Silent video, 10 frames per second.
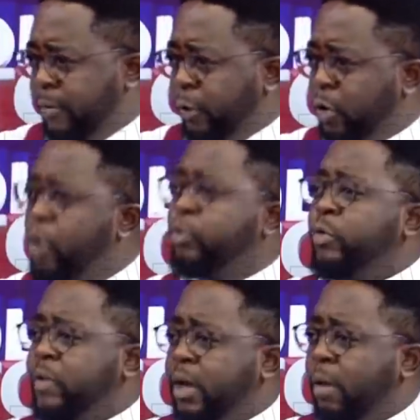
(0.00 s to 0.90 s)
mean, for
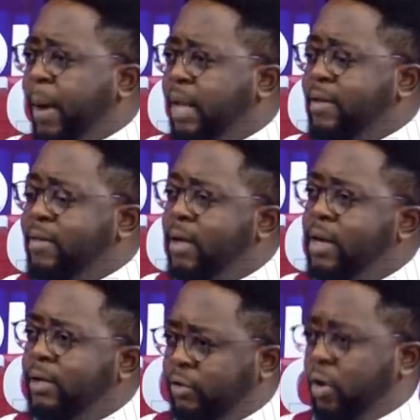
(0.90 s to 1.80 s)
those who say your party is
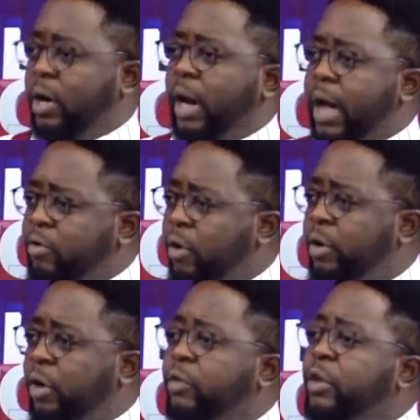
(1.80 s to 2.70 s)
disorganized
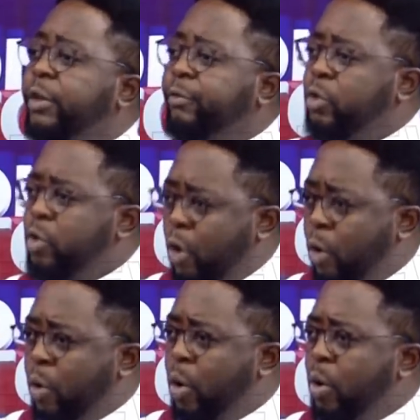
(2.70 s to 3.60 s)
or doesn't even
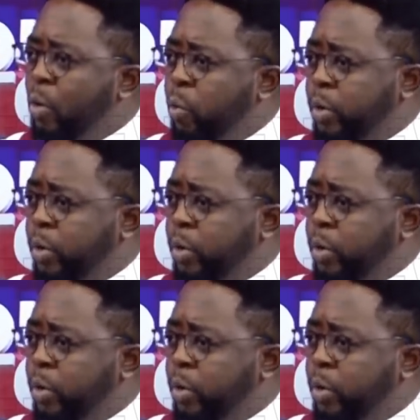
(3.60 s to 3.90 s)
know